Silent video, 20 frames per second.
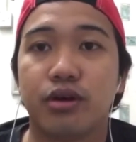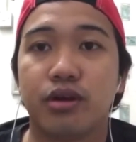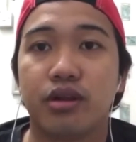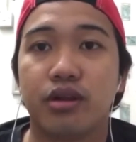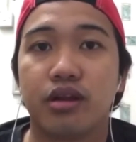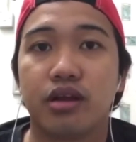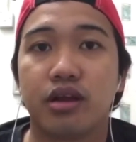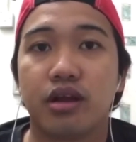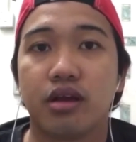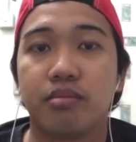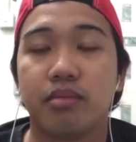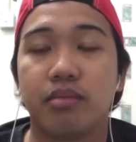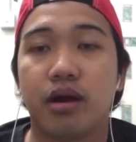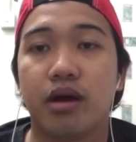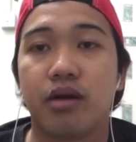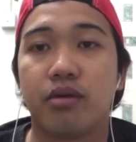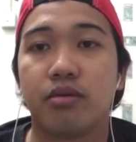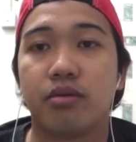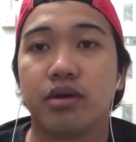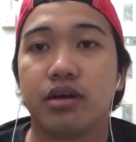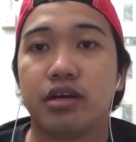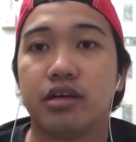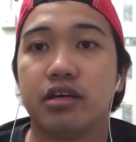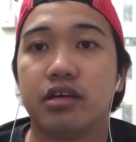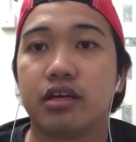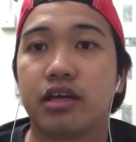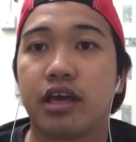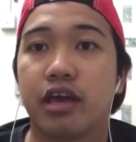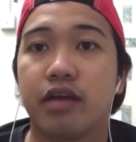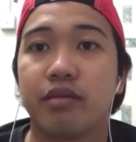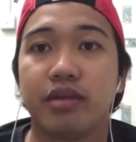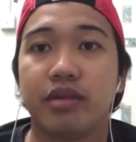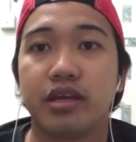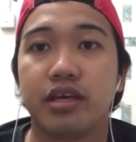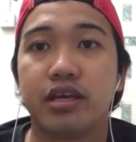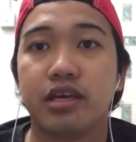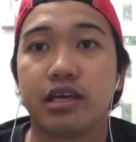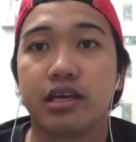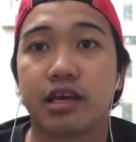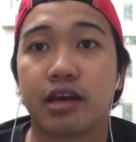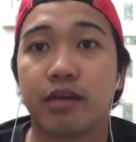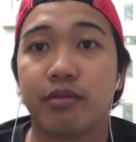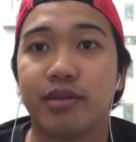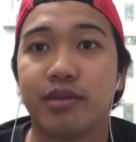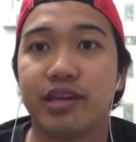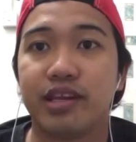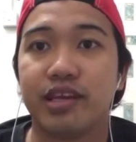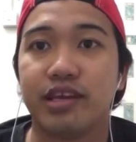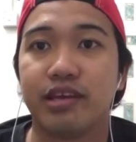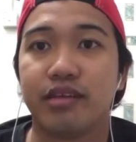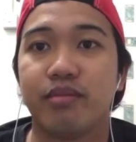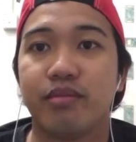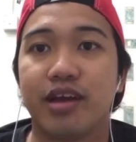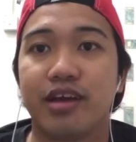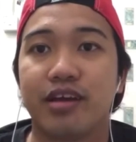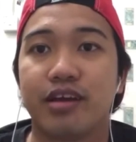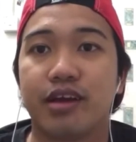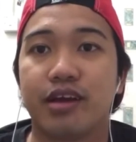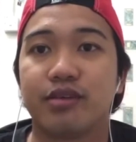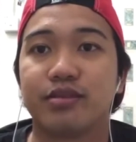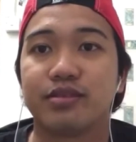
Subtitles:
about a Cadbury company background.